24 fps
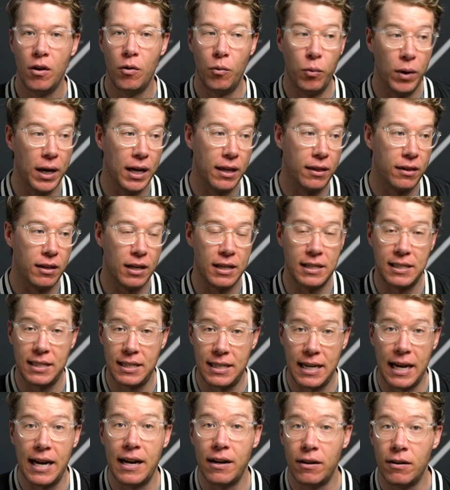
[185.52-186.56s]
with a
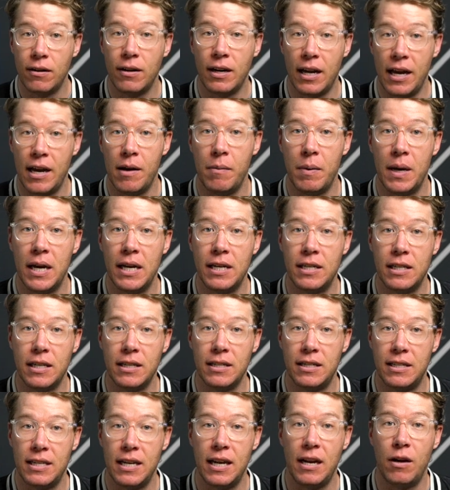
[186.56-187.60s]
standard image
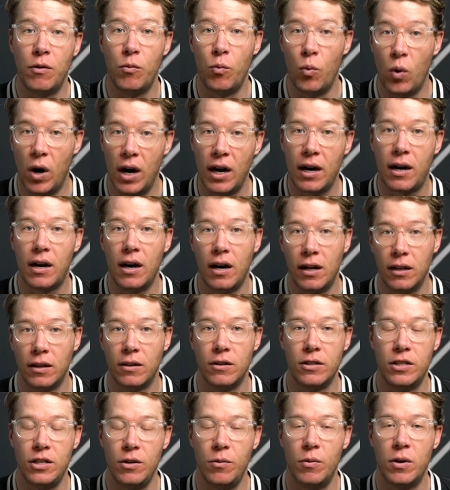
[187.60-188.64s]
and seeing what
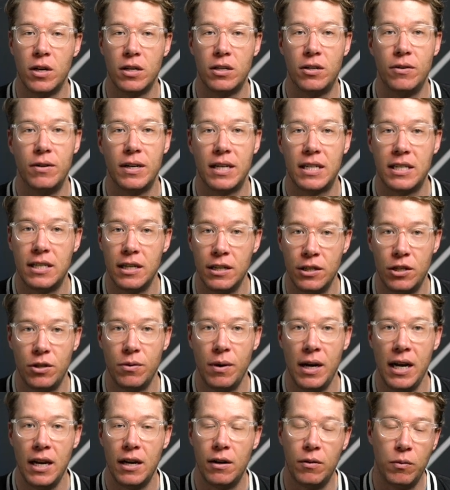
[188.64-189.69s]
colors you want to
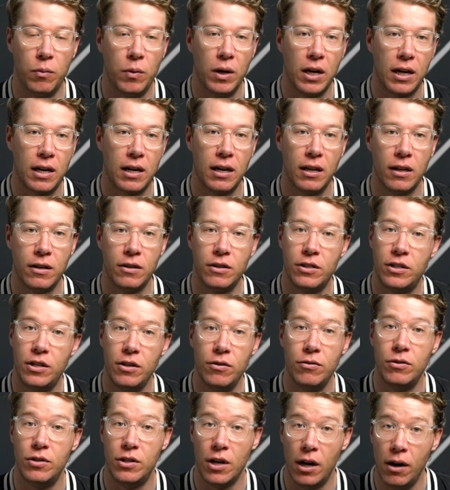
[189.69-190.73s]
accentuate and what colors
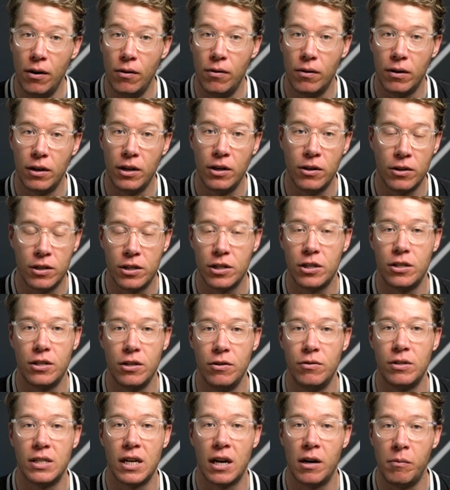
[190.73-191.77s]
you don't. You're just
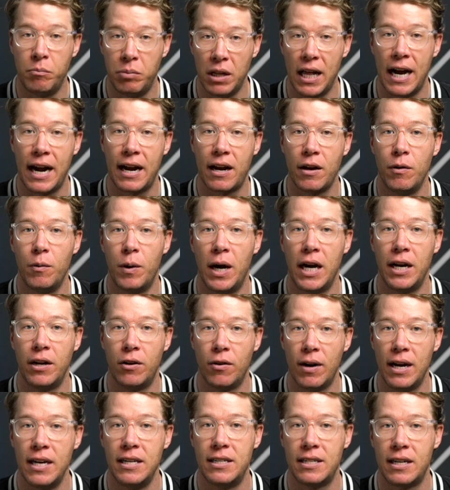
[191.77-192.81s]
using a black and white
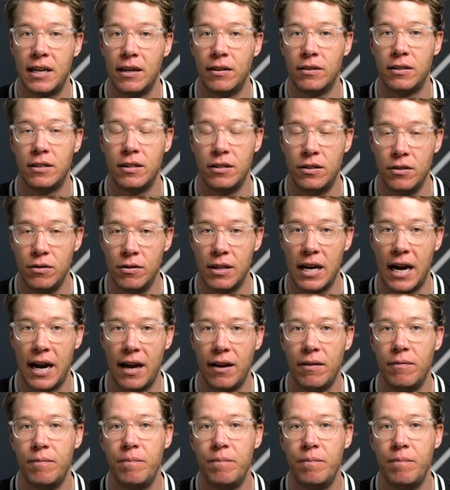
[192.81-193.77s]
grayscale to do that.